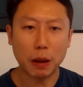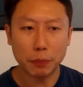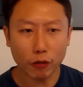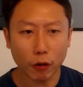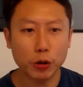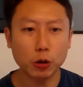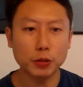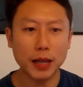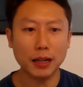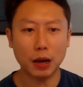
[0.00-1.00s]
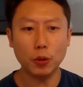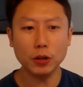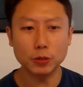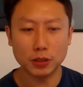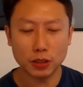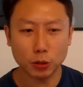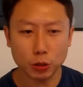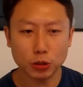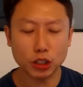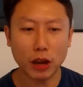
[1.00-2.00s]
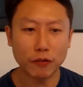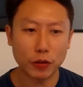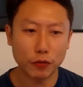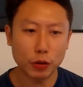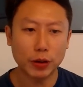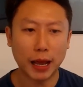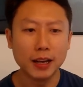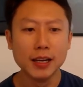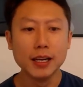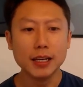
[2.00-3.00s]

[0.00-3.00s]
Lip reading: But before we go to that, I want to also share with you that